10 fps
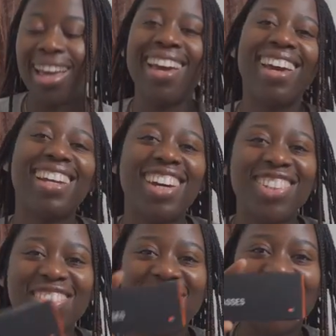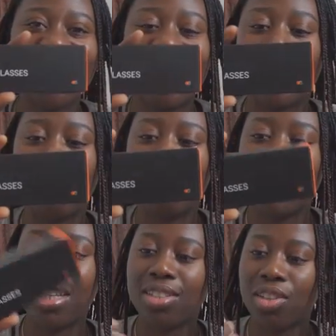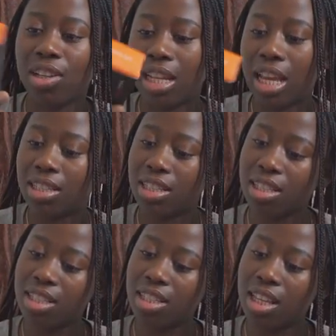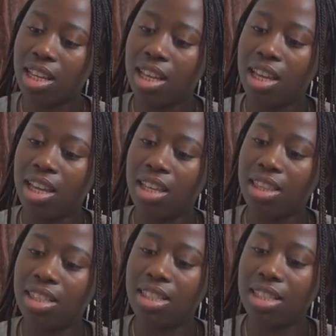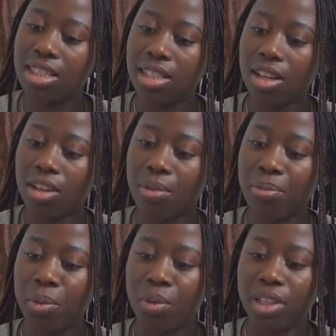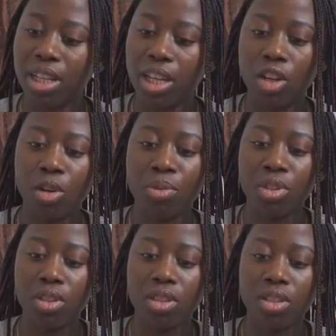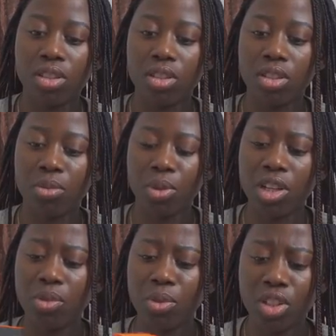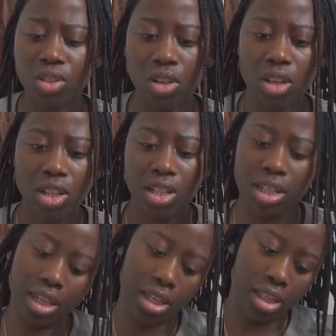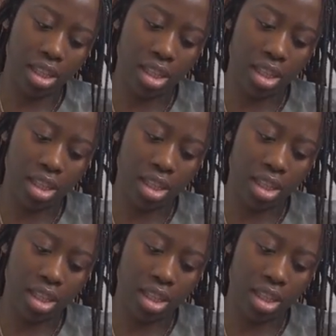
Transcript: And I also bought me like a pink sunglasses. And this is um, the one that helps. What what do you call it again?